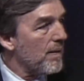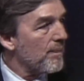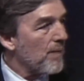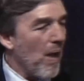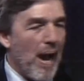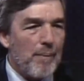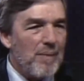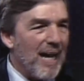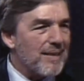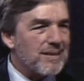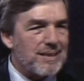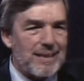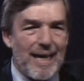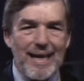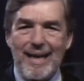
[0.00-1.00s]
Now, I'm not
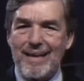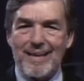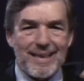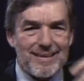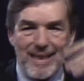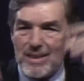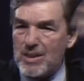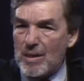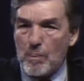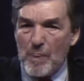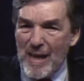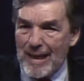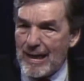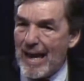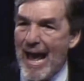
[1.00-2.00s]
saying that they should
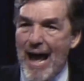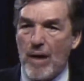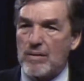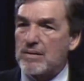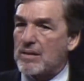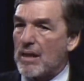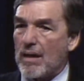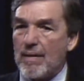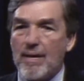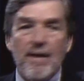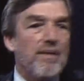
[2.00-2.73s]
be allowed to